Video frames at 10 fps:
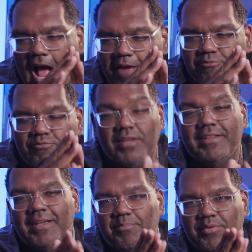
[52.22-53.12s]
I
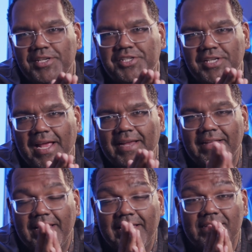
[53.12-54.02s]
really appreciate
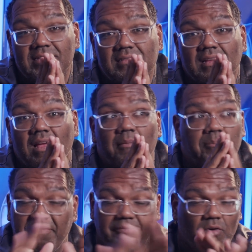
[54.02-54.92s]
is,
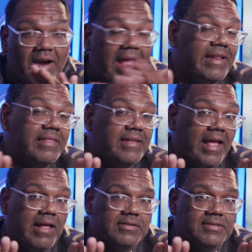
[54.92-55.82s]
before anything
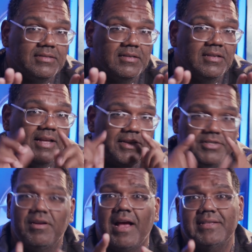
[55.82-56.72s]
else,
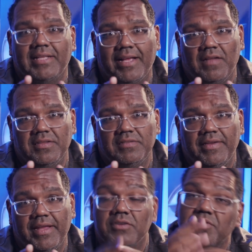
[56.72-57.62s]
is you guys clicking on this
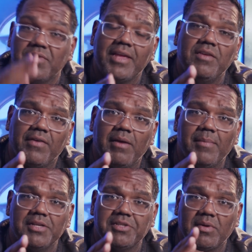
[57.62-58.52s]
video. So thank you very
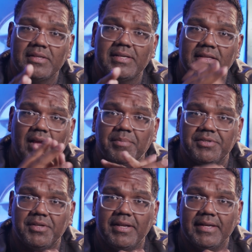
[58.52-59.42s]
much. I want to take the
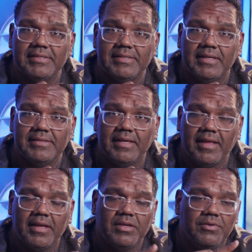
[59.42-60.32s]
opportunity and say
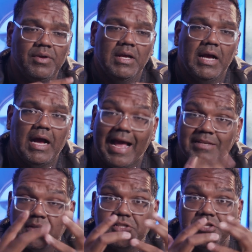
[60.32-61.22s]
thank you.
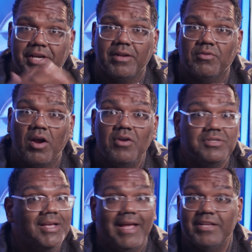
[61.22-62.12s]
As much as the channel
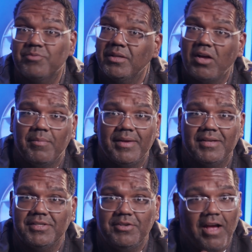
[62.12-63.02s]
grows, it's really all
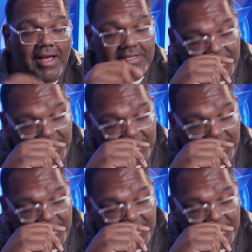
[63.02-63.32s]
because of you guys.